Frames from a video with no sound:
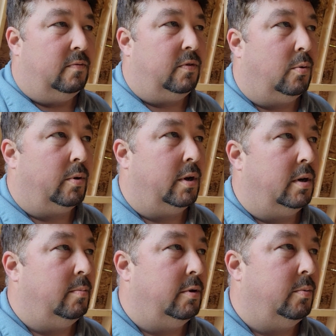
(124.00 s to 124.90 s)
floor
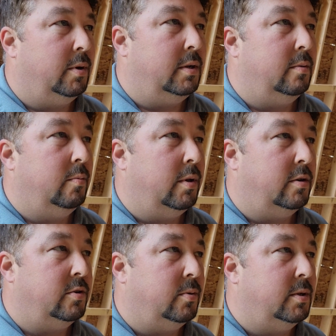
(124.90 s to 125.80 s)
there in between with our
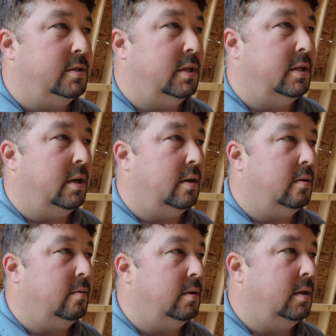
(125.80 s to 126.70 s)
joist and
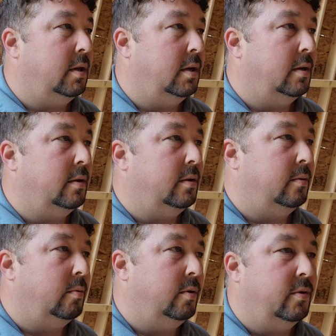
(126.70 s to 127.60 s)
our.
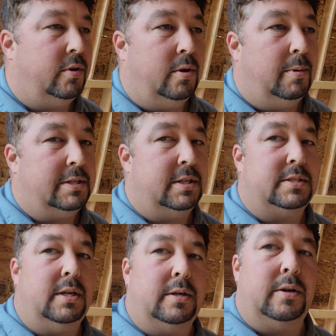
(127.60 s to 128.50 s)
We're using 2x6
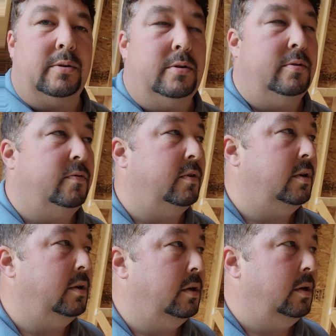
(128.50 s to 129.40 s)
tongue and groove
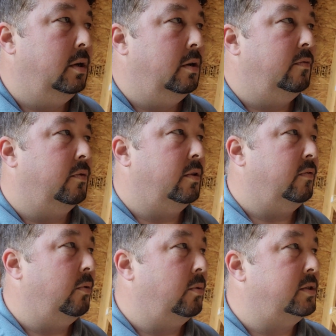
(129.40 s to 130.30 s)
for the
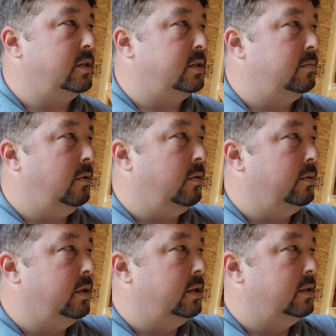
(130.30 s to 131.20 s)
floor system
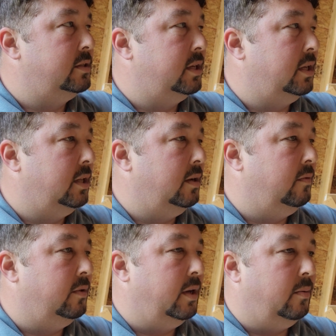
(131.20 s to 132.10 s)
on the second
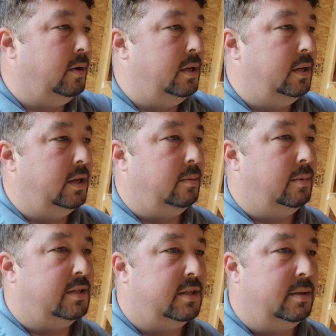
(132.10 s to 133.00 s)
level. That way it can
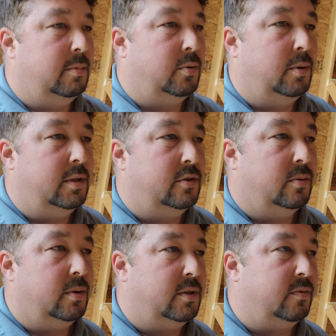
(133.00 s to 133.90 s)
be seen between the
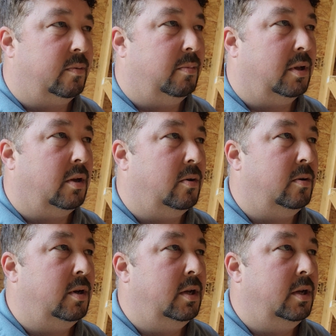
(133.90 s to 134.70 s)
joists from below,